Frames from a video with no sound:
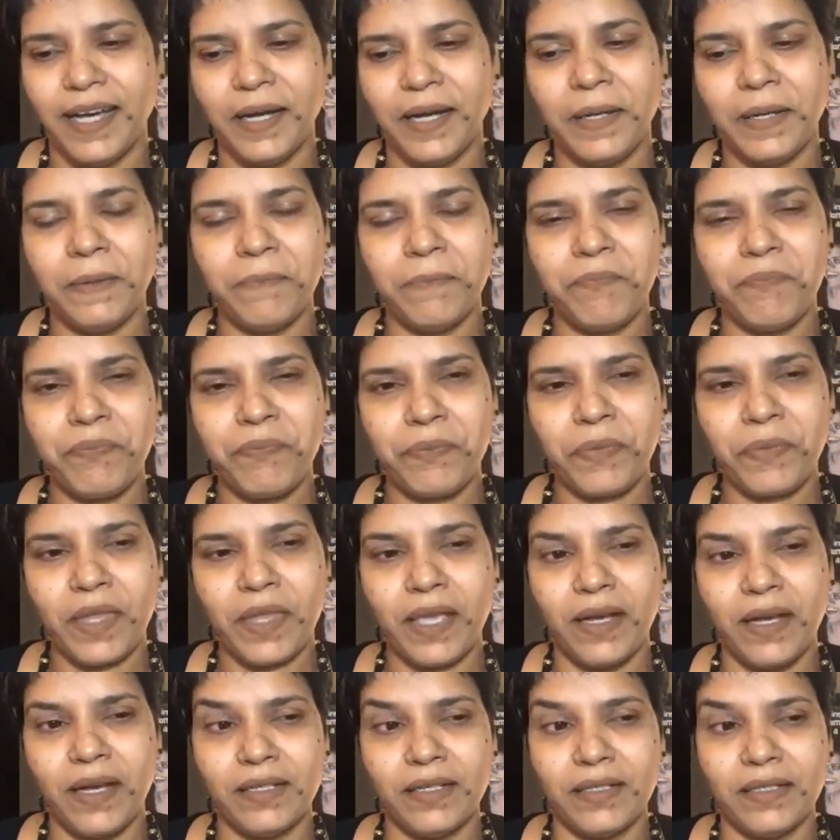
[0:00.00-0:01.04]

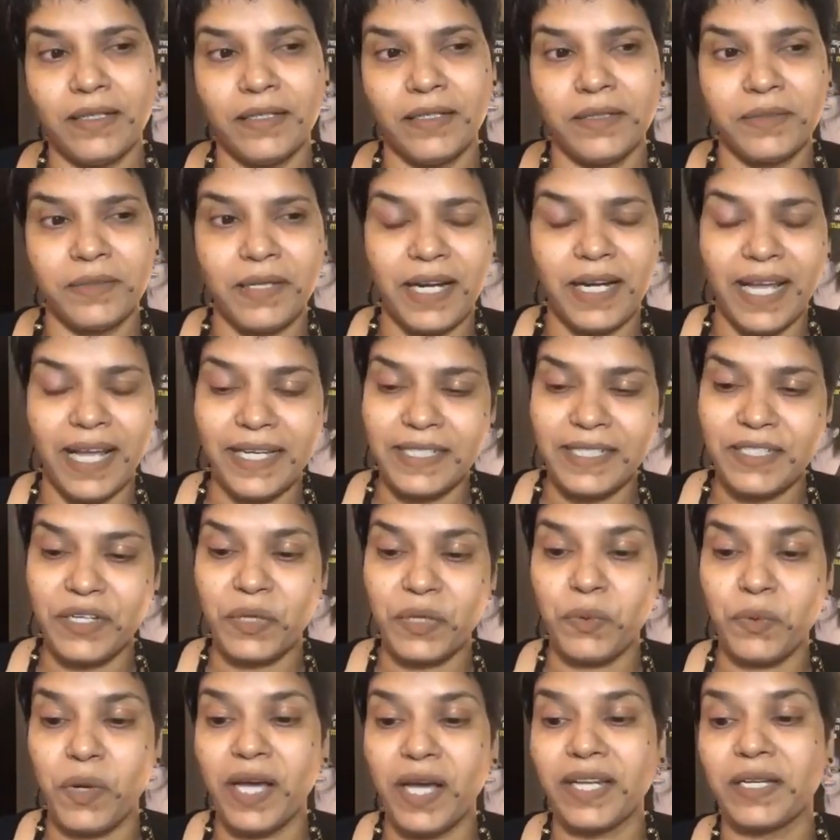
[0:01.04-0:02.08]
Clients
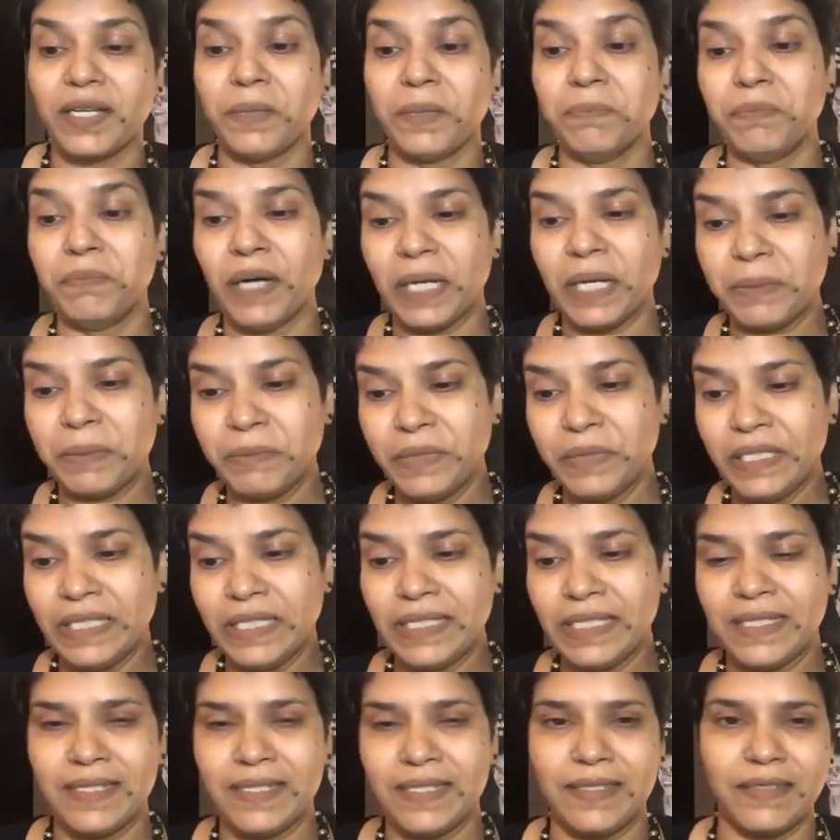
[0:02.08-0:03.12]
require
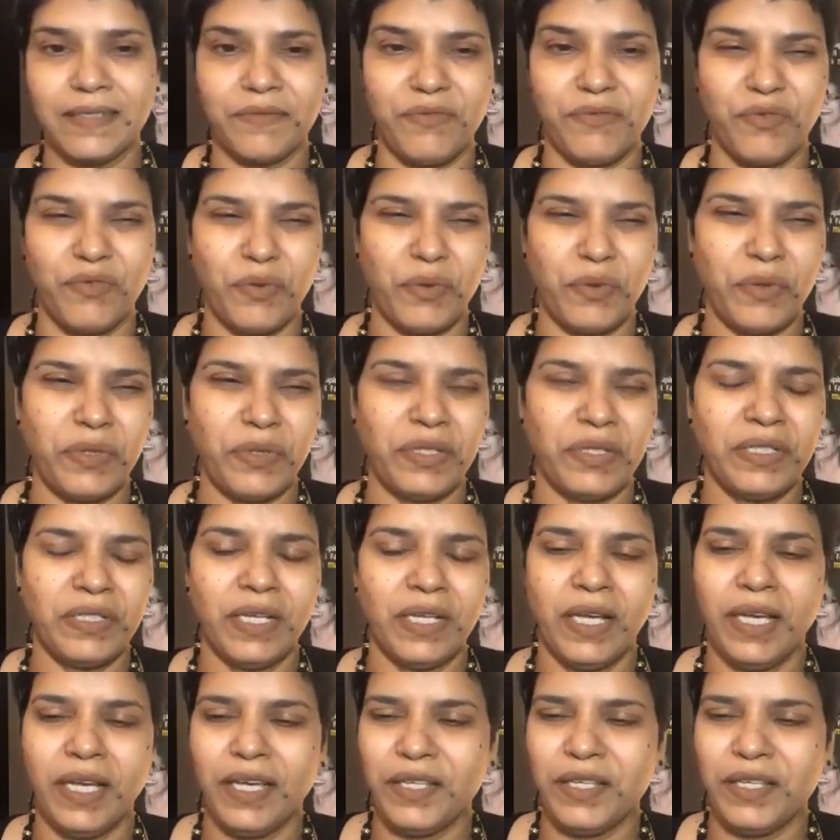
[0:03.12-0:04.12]
compartments for,